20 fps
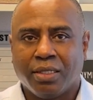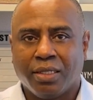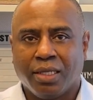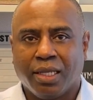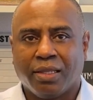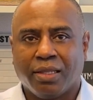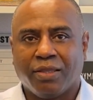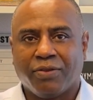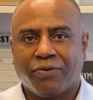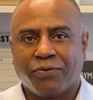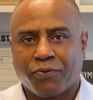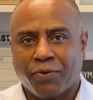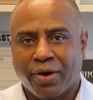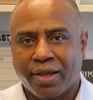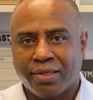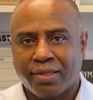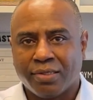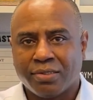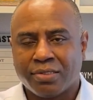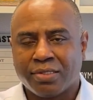Neely's
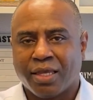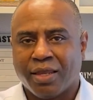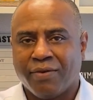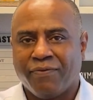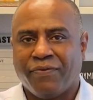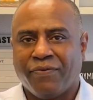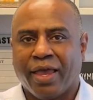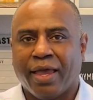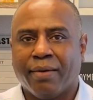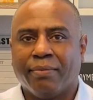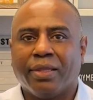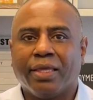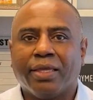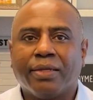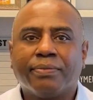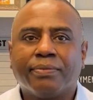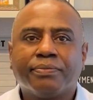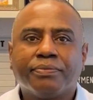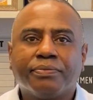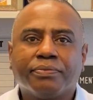friends and family.